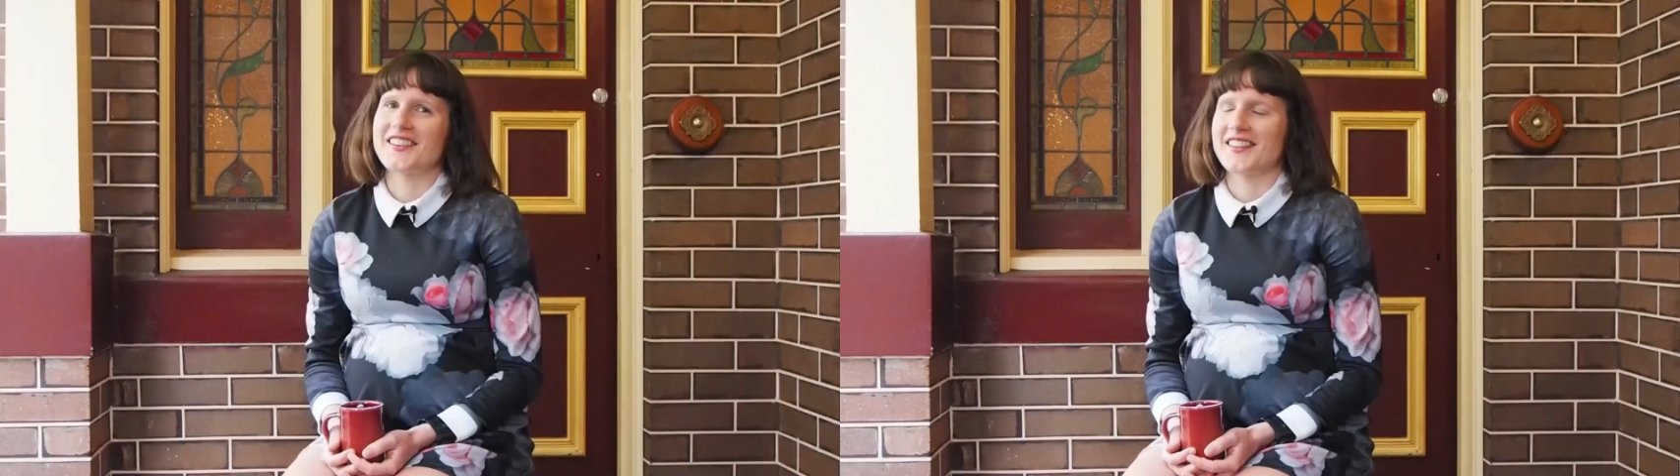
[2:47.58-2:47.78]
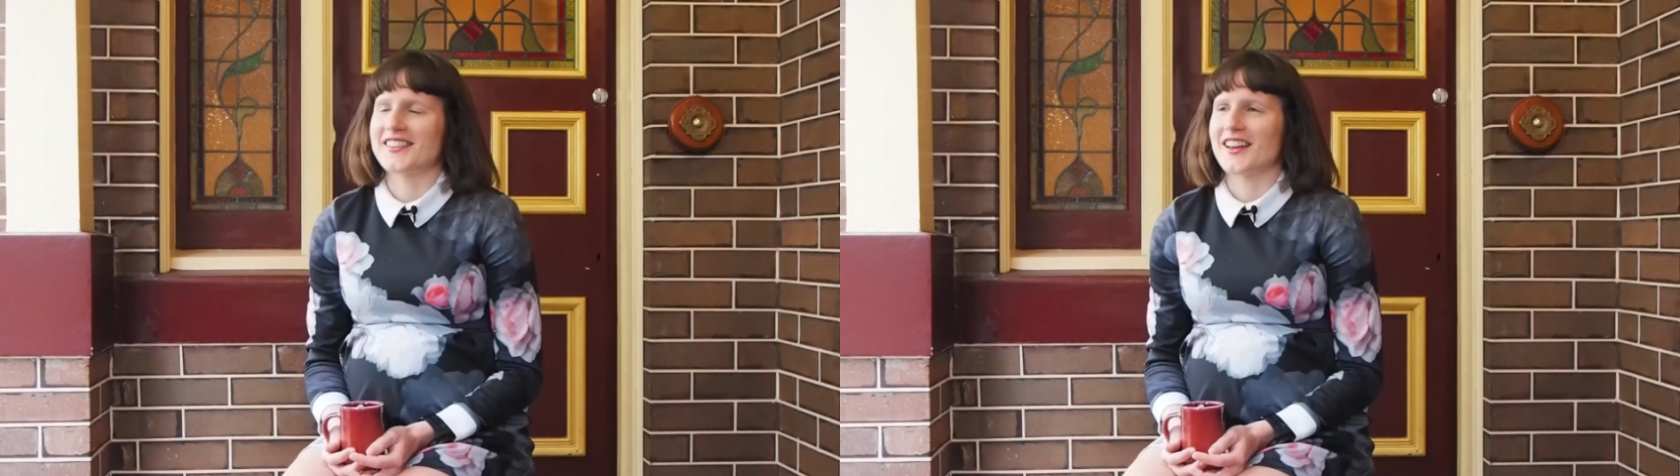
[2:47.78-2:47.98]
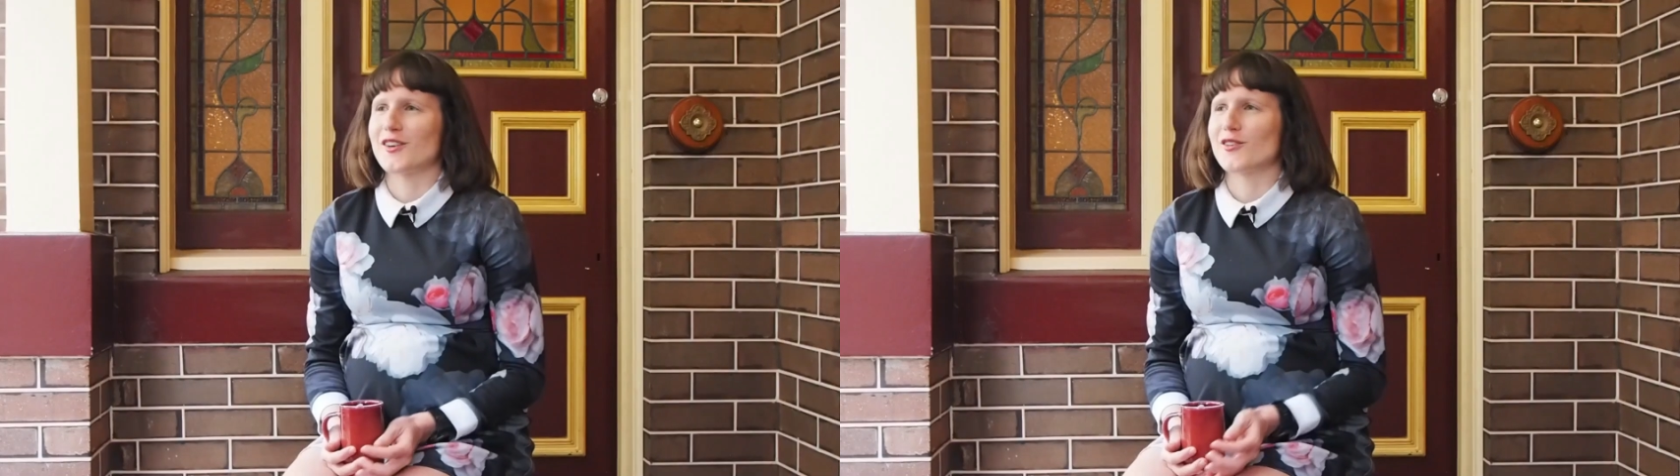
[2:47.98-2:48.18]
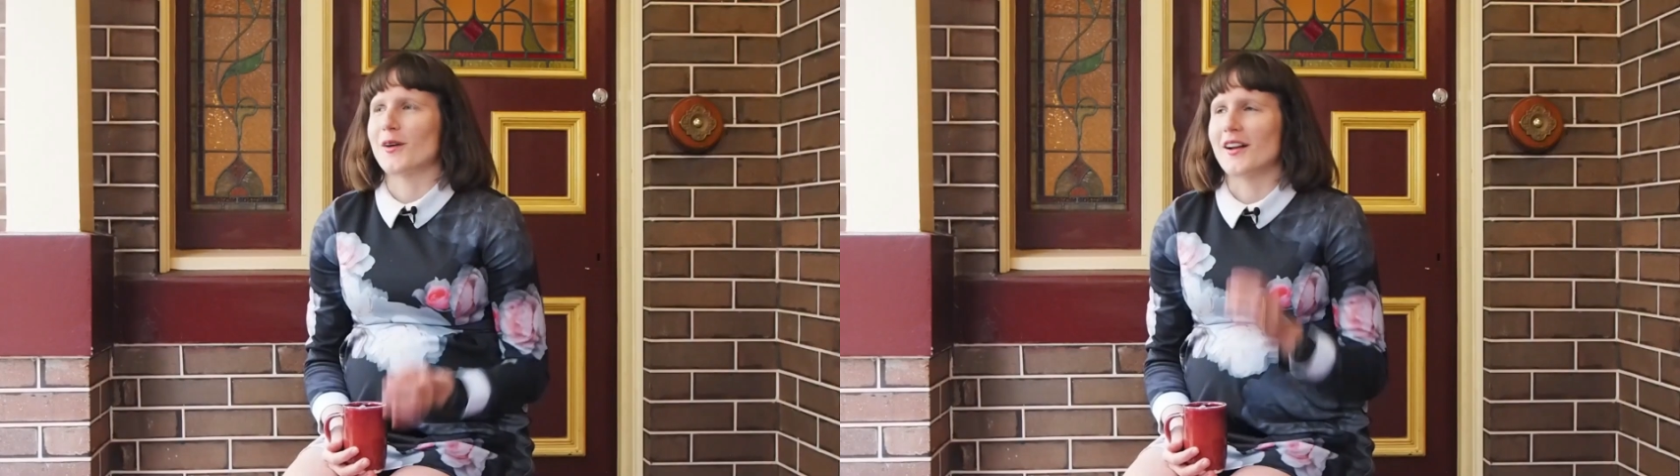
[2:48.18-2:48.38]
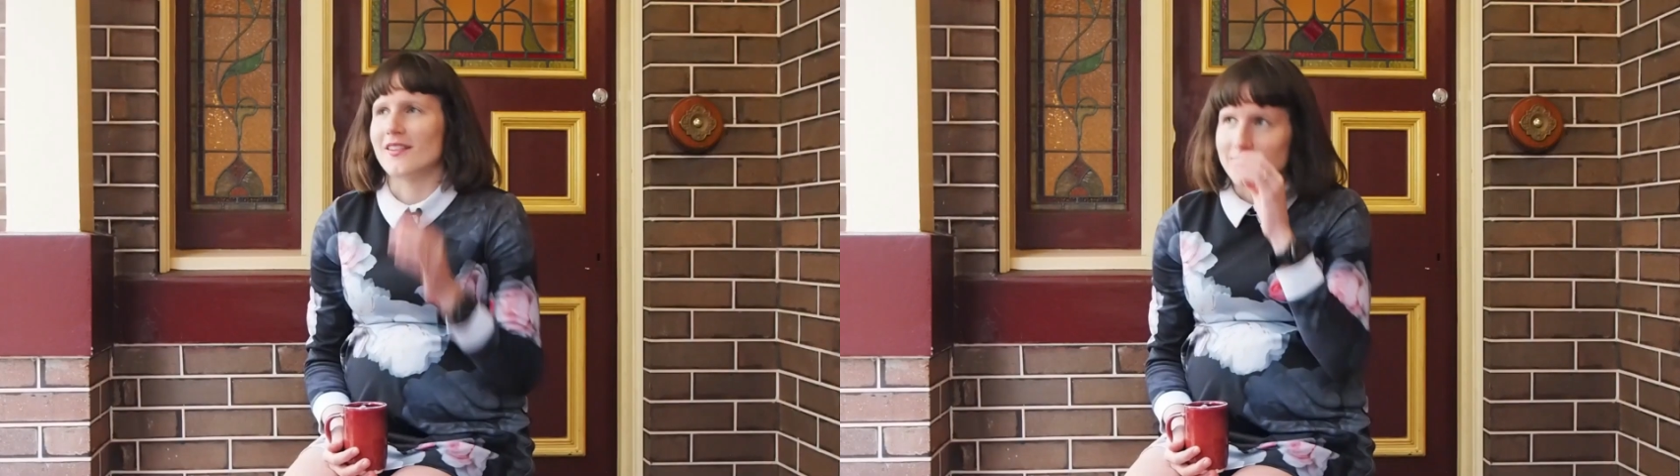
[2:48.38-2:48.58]
I started off
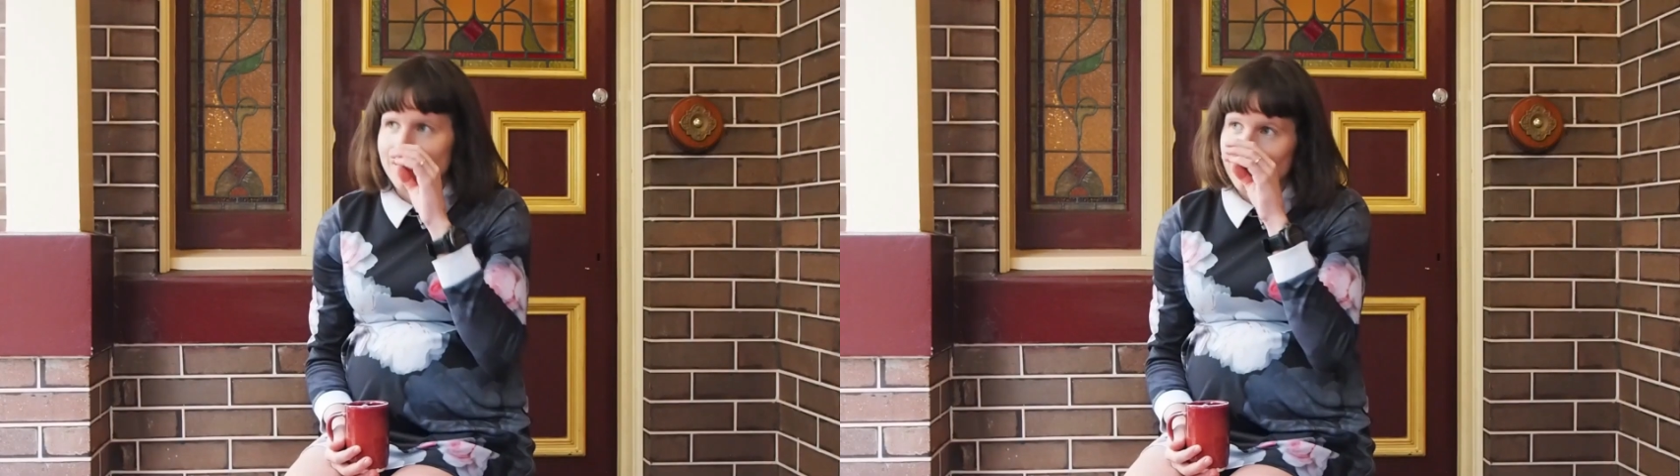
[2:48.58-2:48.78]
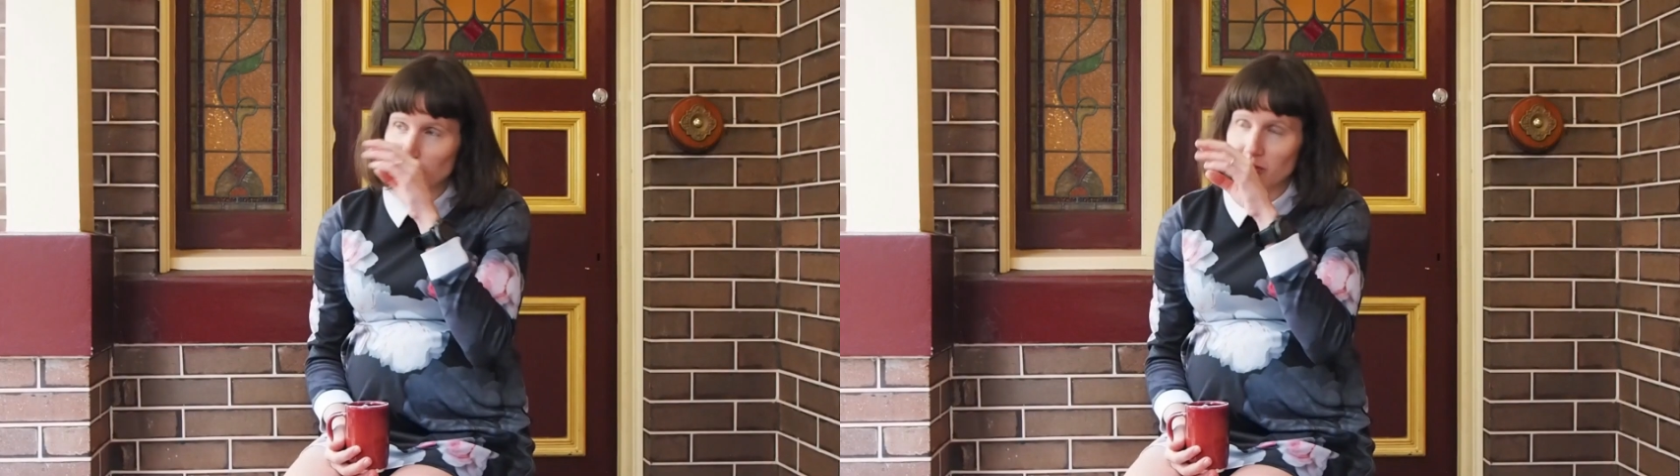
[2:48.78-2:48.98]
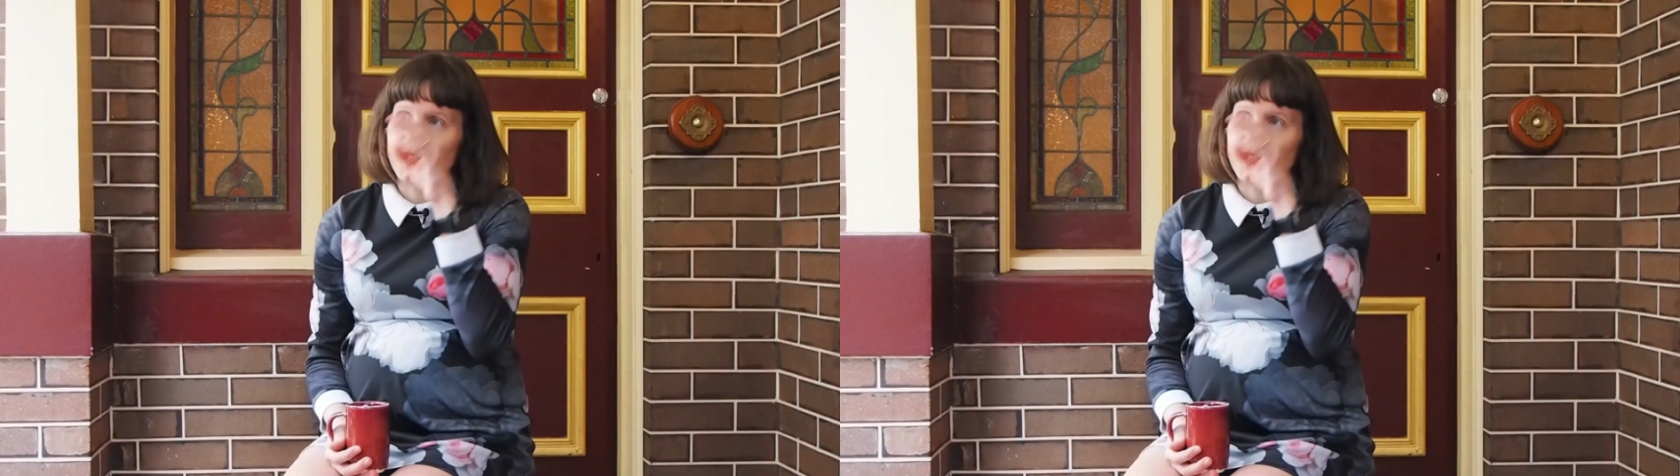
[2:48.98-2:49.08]
moving